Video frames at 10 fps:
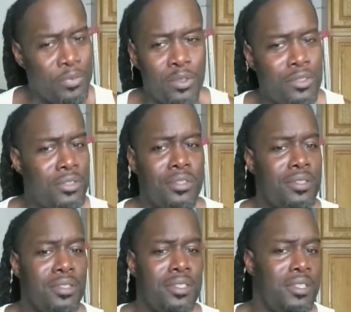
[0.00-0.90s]

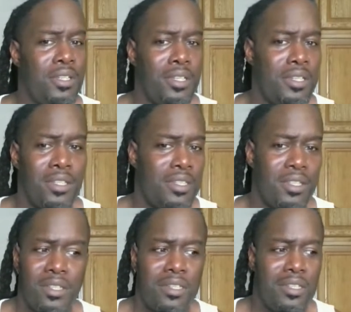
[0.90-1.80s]
Rifles.
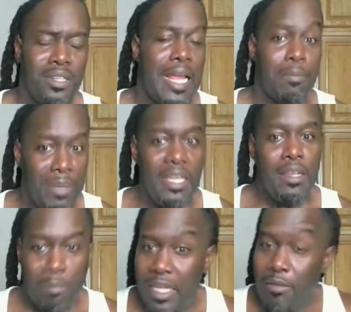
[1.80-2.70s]

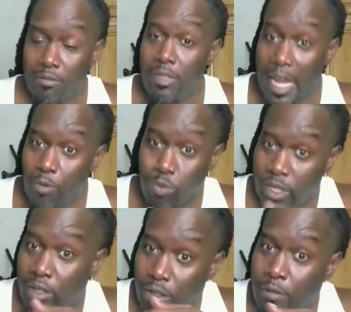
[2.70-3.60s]
Like
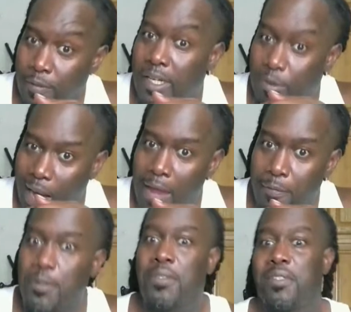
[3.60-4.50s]
like real
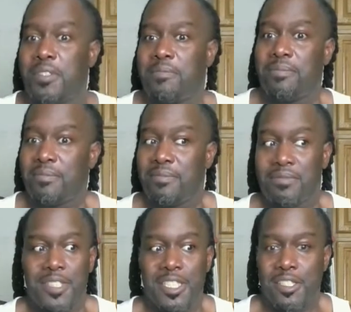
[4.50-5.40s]
fucking rifles.
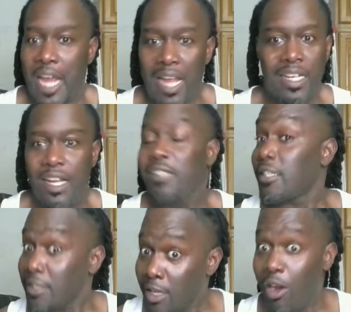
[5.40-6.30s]

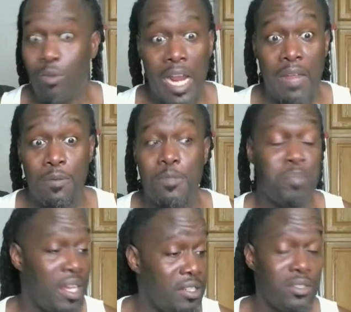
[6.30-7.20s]
Shotguns, assault
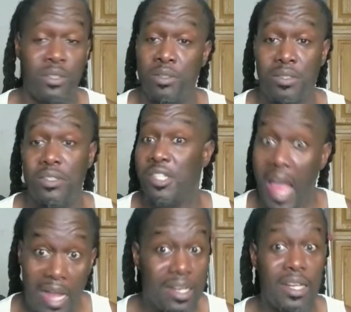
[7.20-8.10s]
rifles,
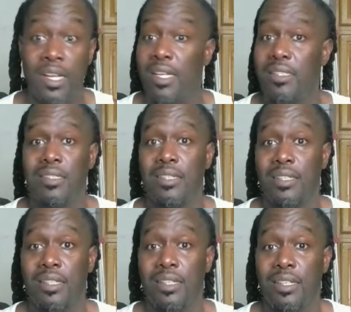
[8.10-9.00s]
pistols,
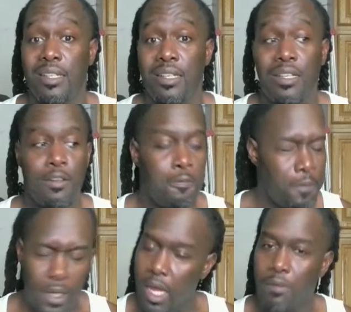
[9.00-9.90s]
shotguns.
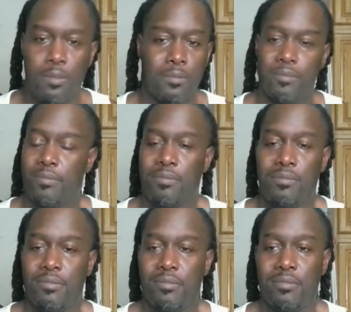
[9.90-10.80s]
Full of them.
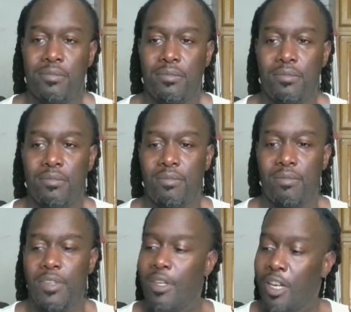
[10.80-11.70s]

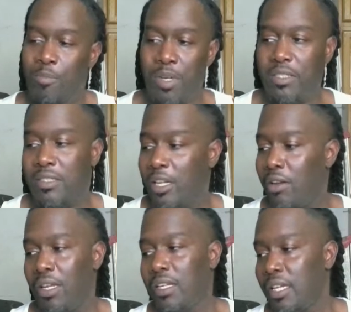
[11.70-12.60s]
Young
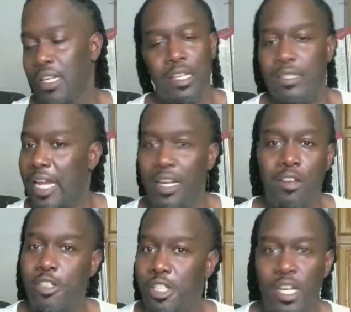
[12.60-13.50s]
Buster told her that he
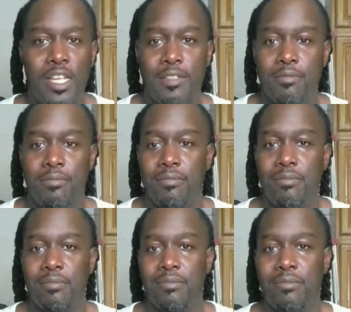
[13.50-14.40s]
didn't take no shit.